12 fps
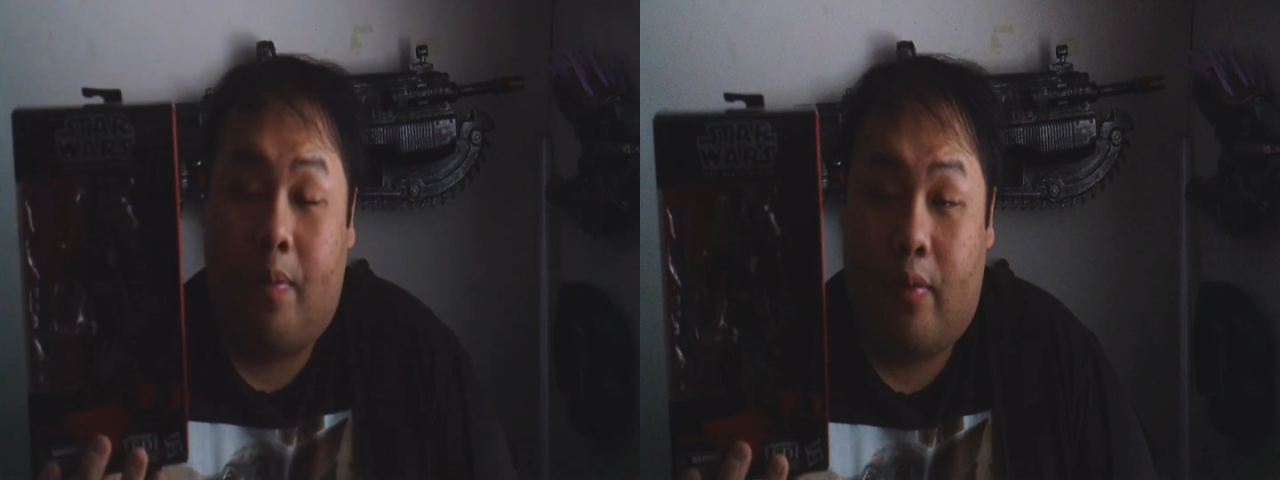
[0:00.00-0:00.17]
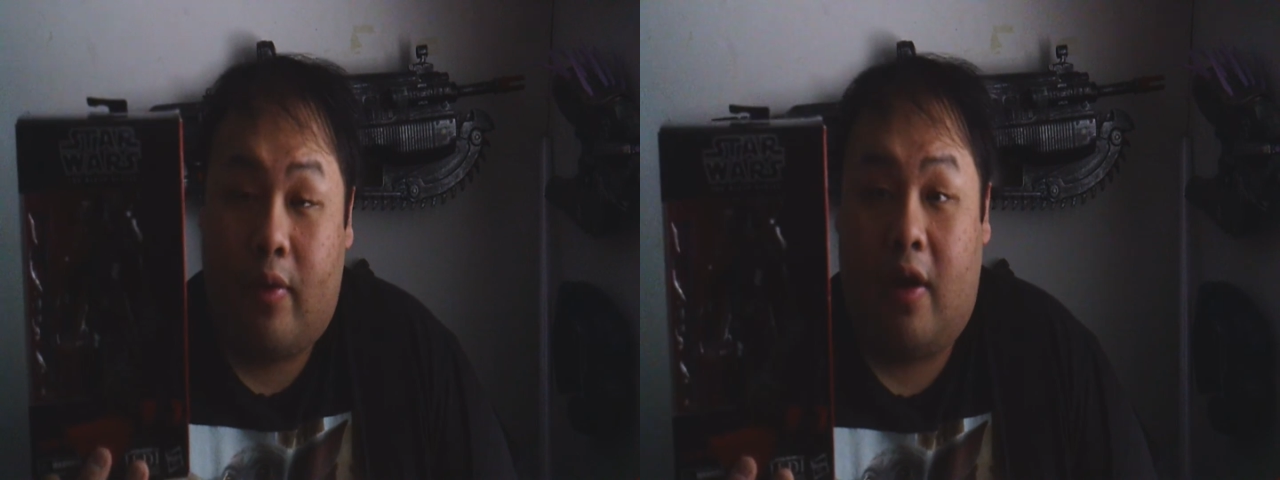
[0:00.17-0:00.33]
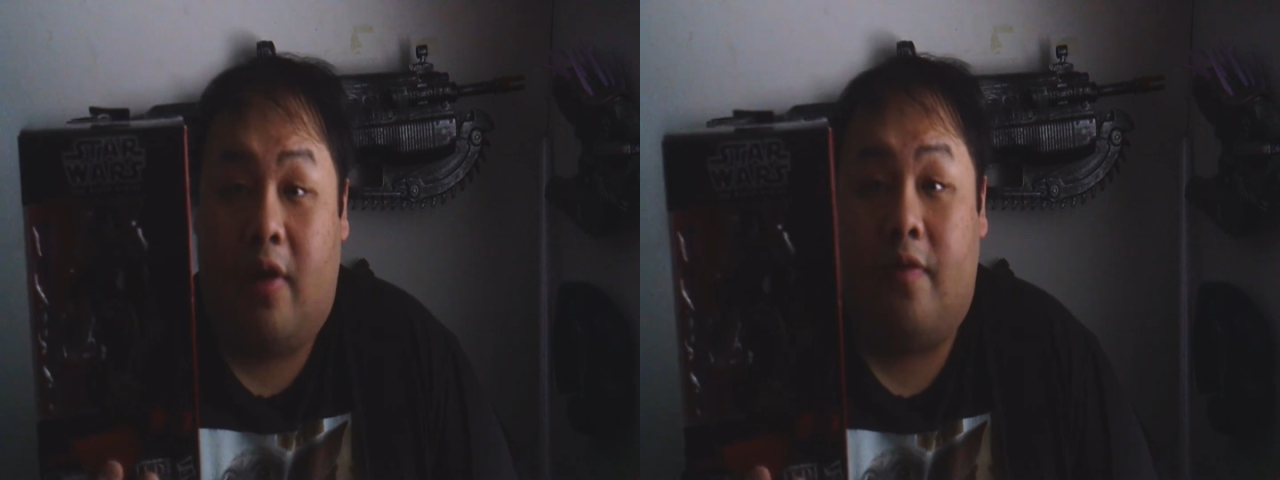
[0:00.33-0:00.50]

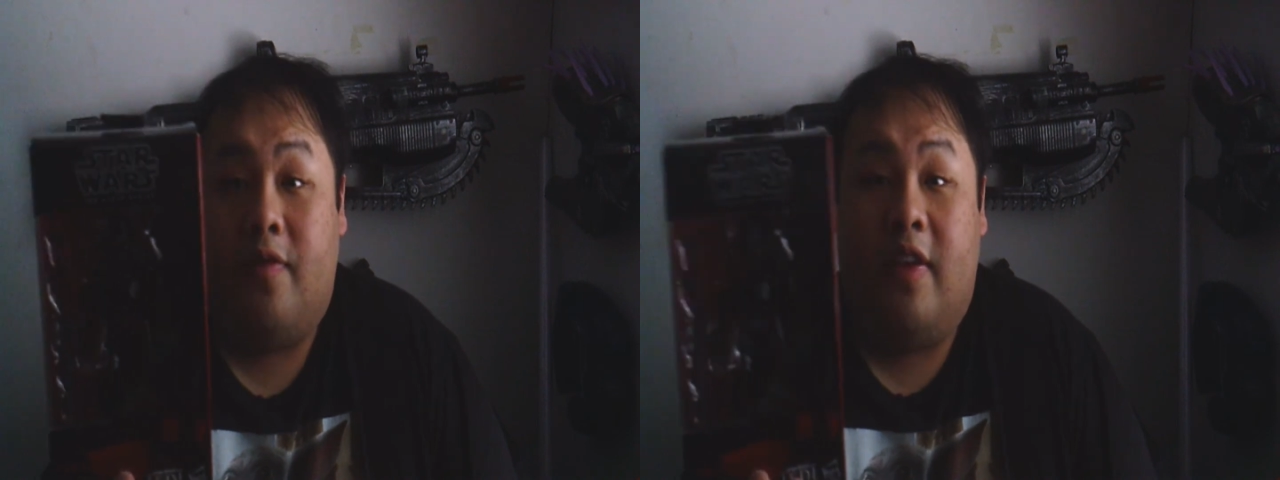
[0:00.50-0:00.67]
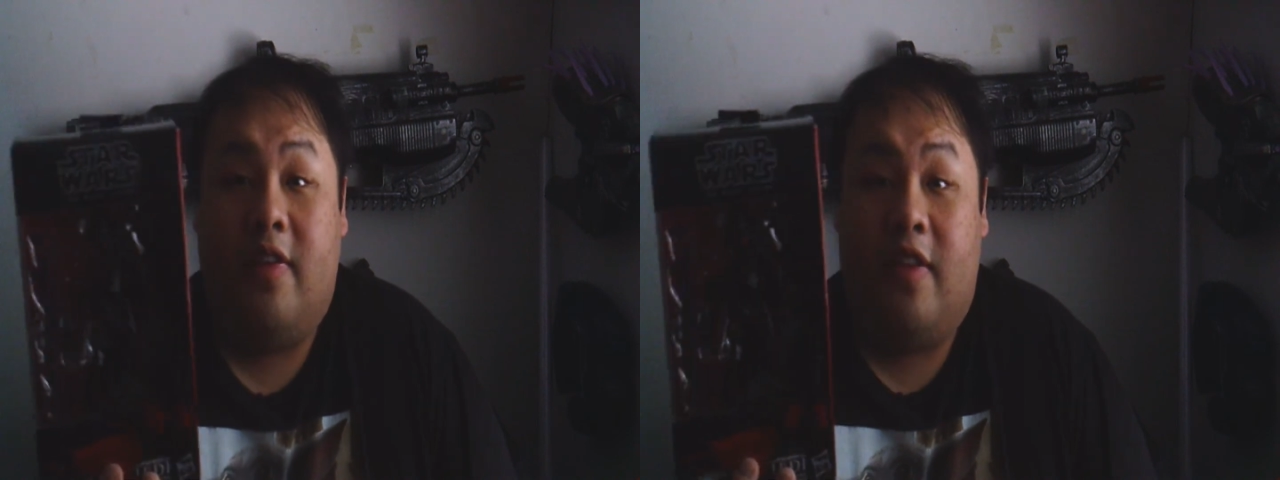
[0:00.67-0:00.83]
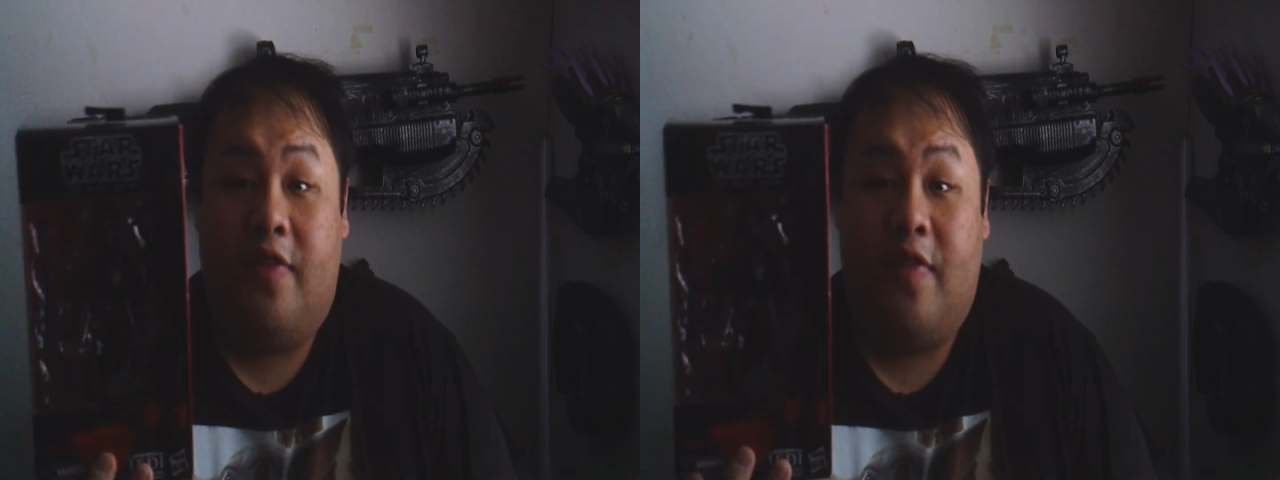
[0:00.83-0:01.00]
of
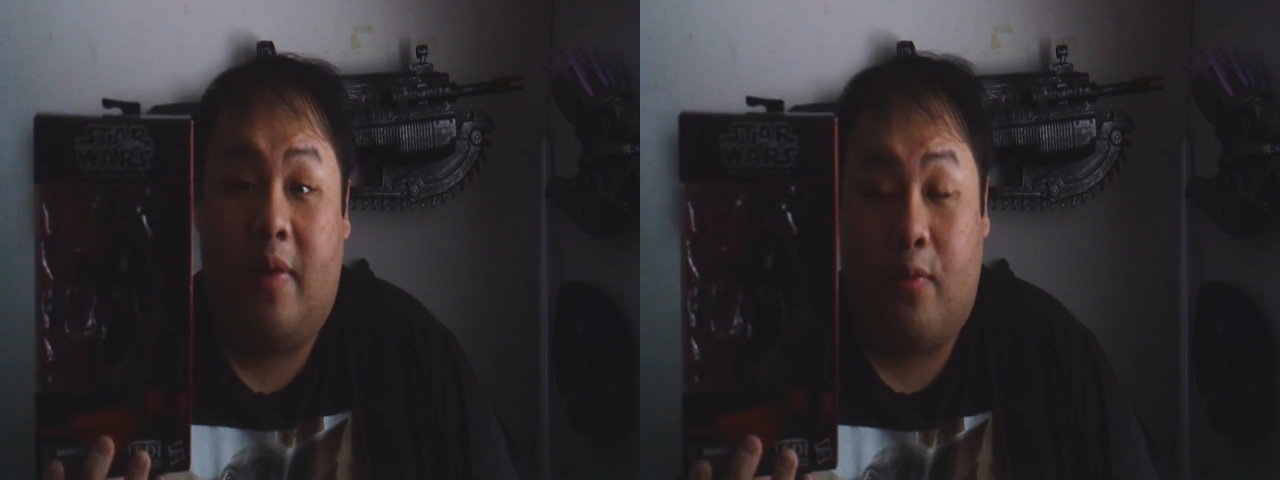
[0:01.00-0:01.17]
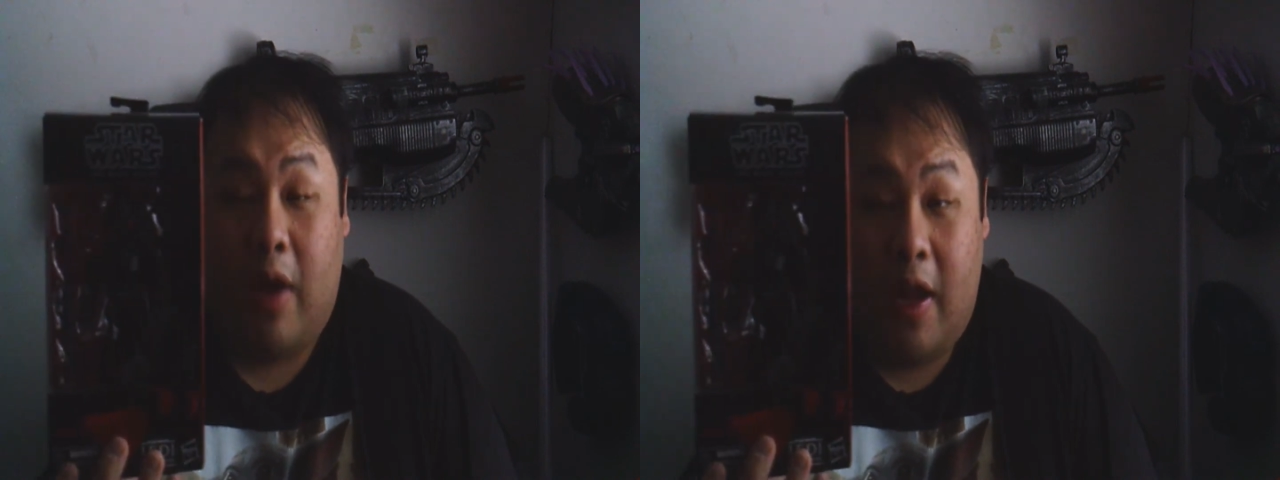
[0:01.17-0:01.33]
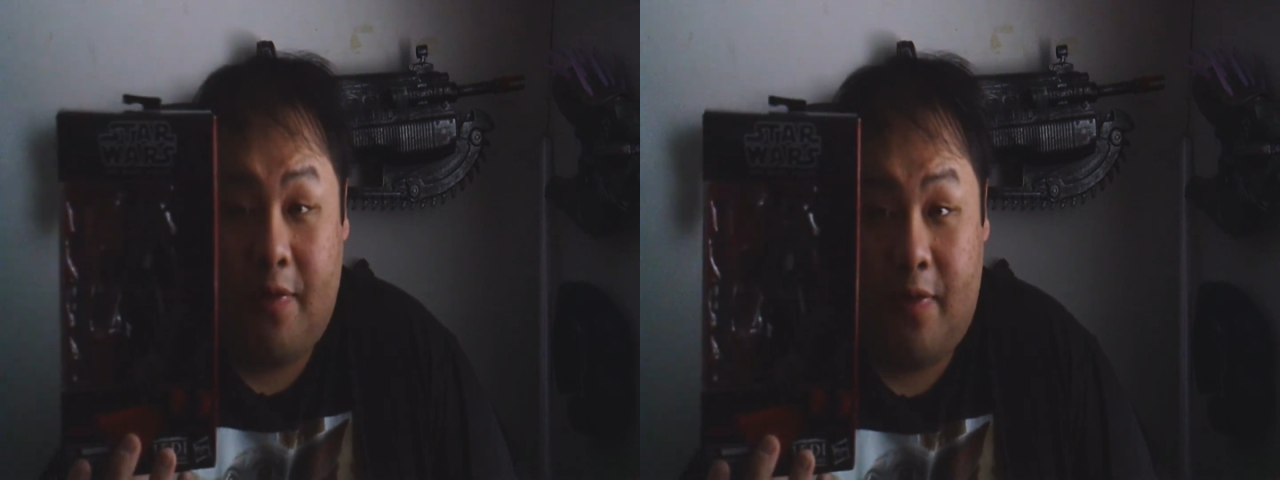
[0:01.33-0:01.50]
DC-15
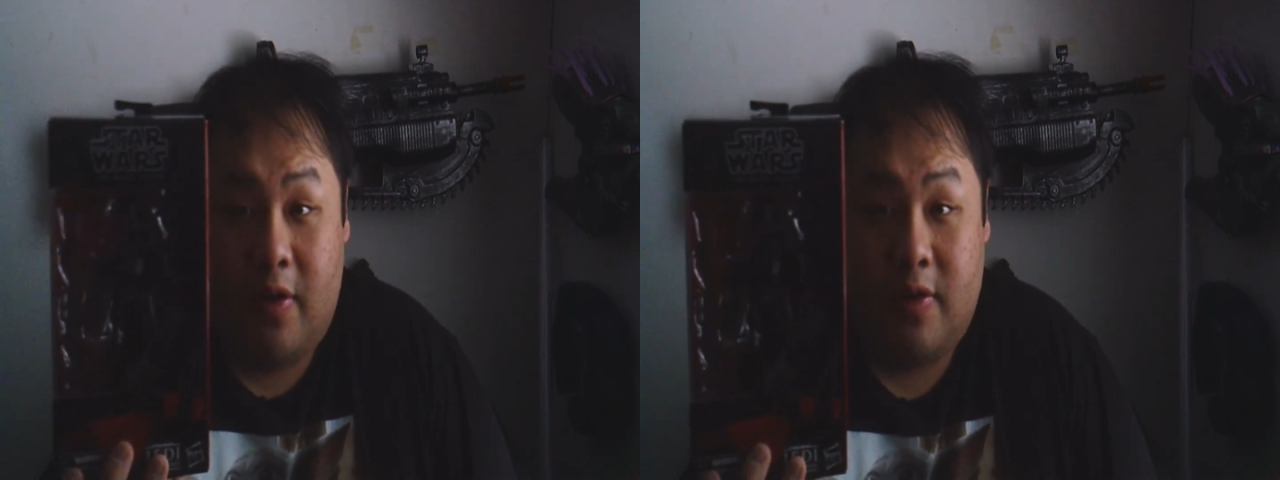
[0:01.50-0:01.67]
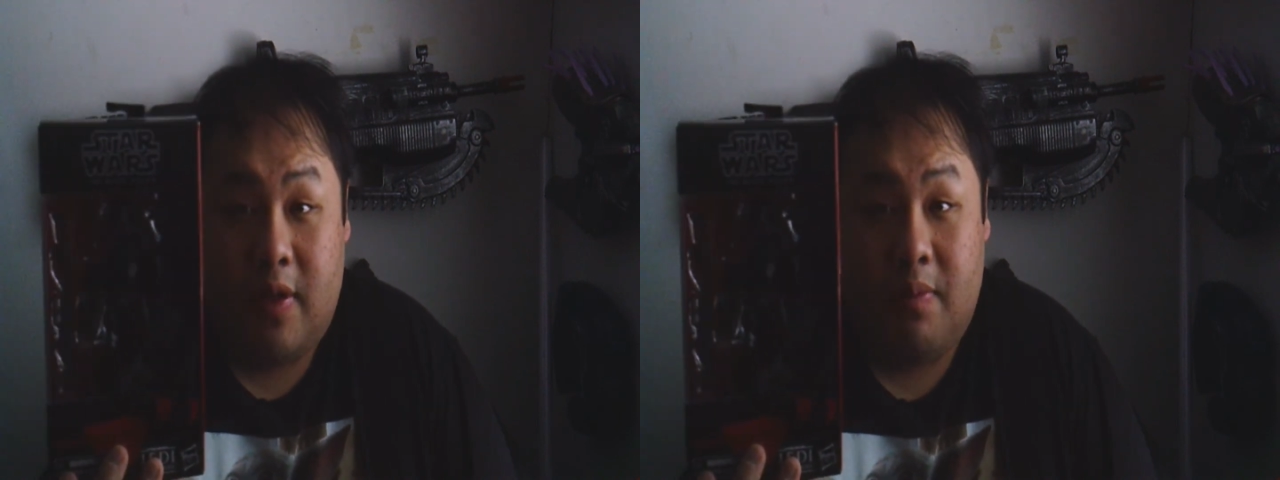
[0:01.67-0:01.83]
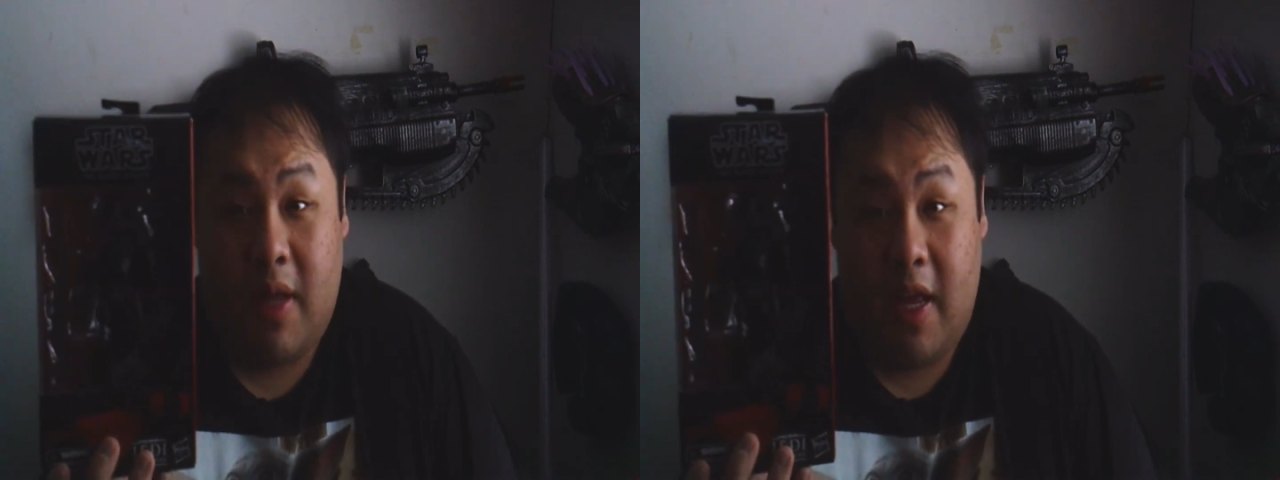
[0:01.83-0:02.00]
rifles and
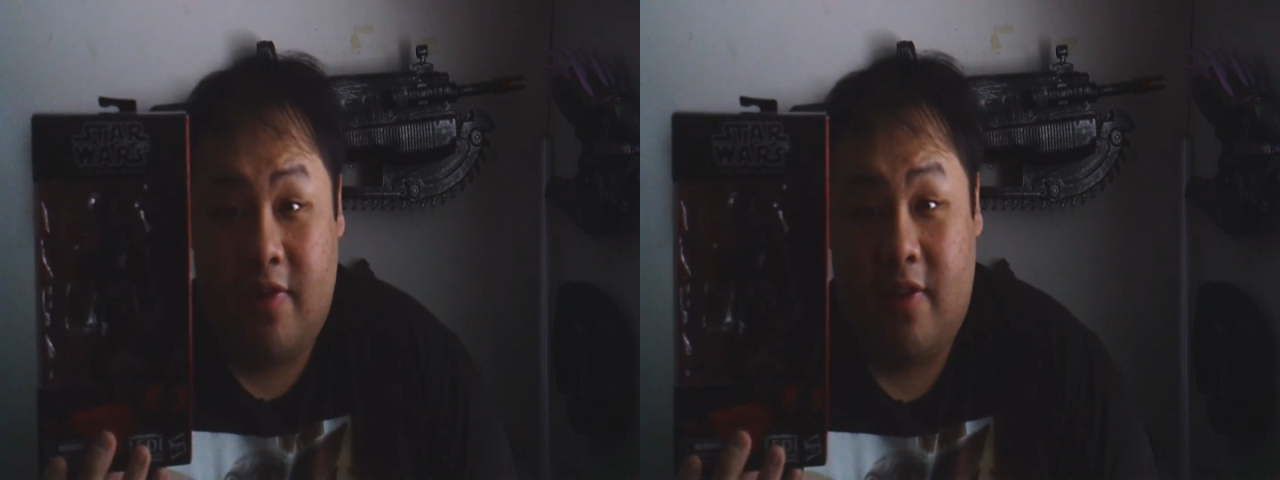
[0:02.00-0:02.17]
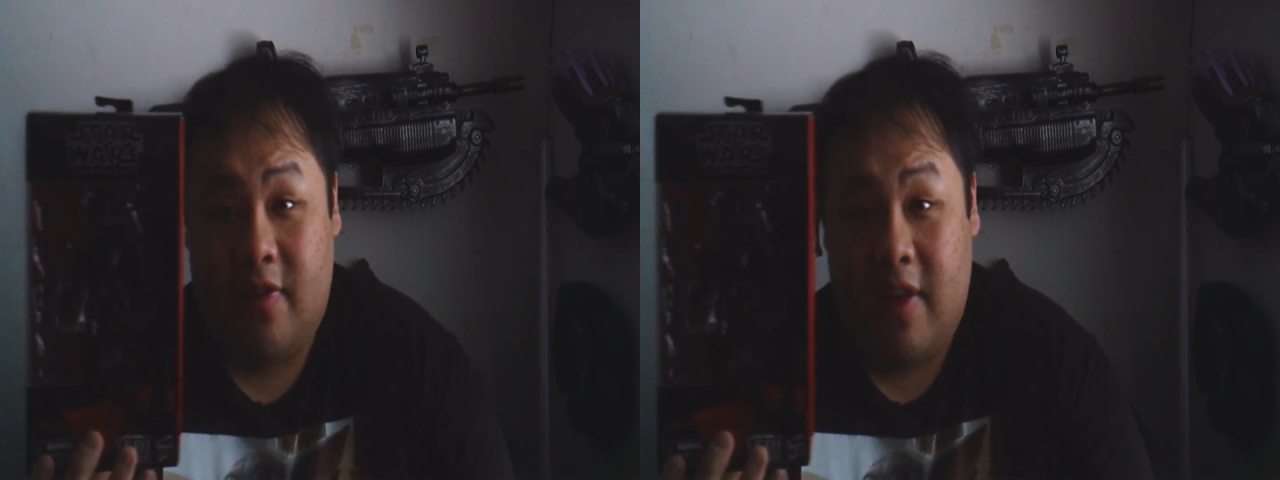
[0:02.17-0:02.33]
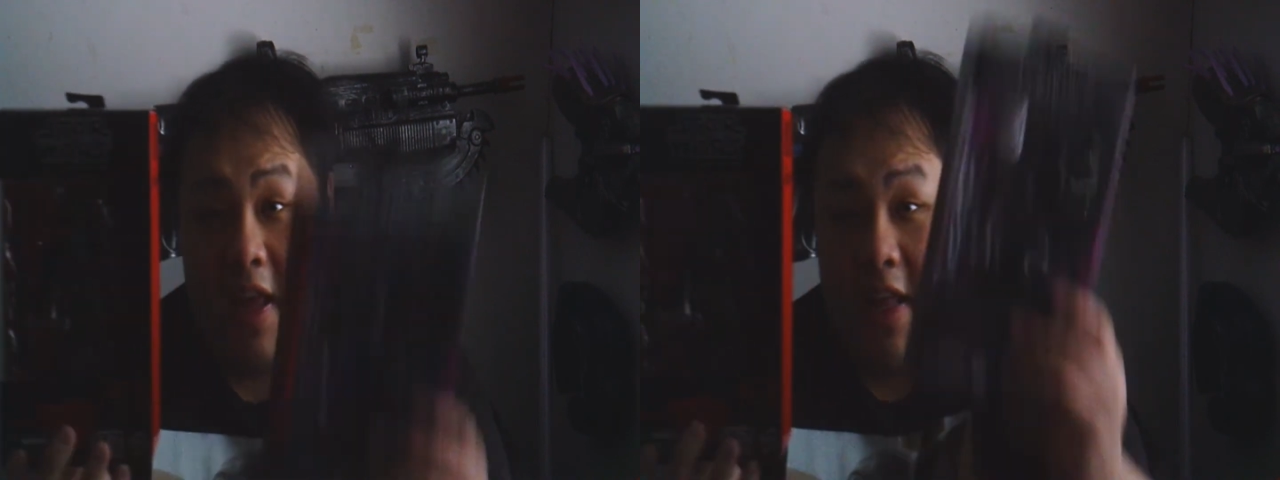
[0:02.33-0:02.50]
blasters.
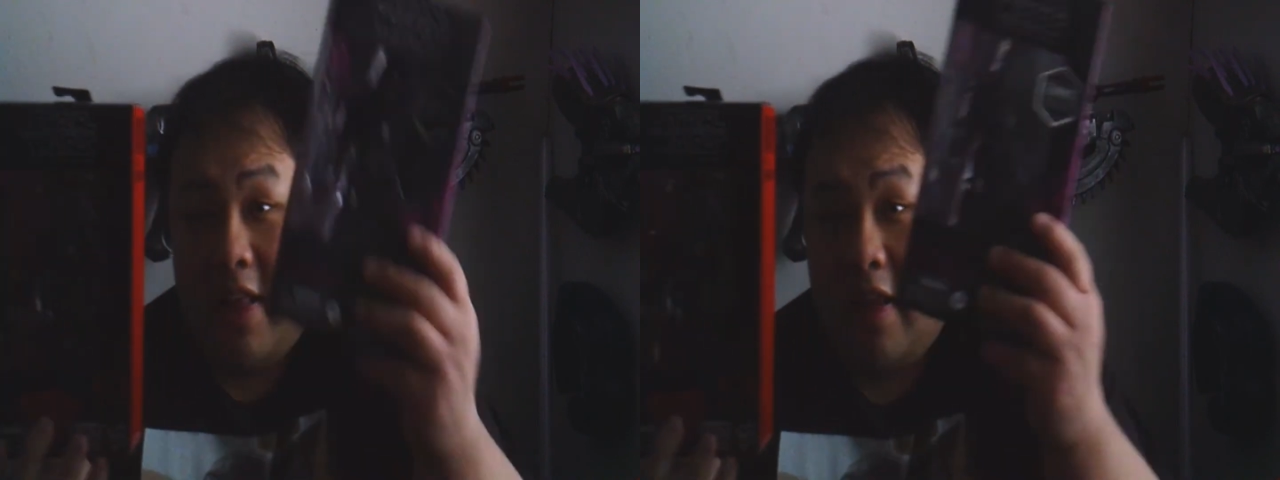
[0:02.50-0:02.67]
This is